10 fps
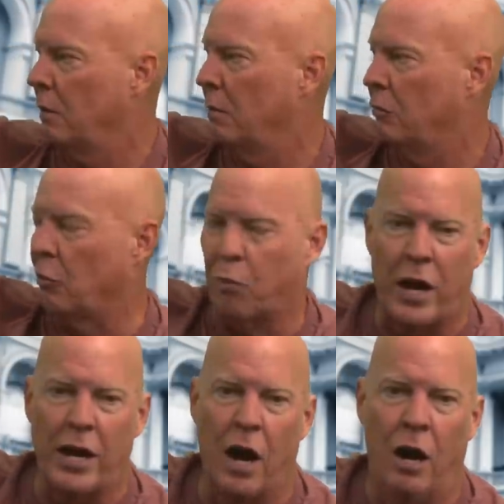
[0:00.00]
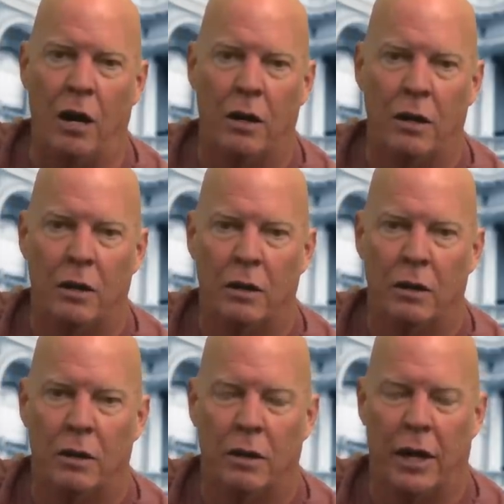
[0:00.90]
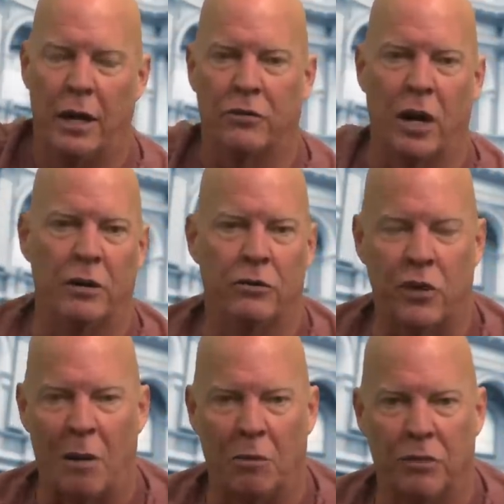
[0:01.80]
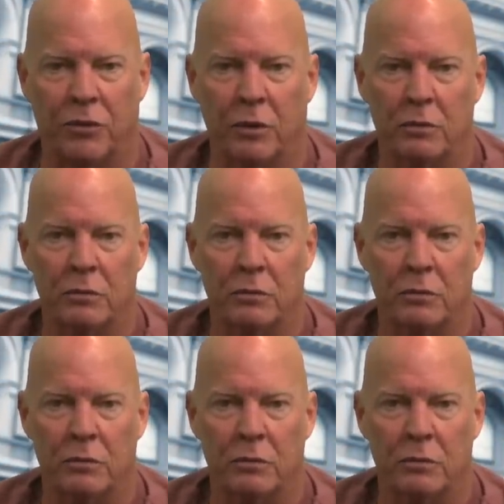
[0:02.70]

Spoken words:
Sabrina is a shoplifter.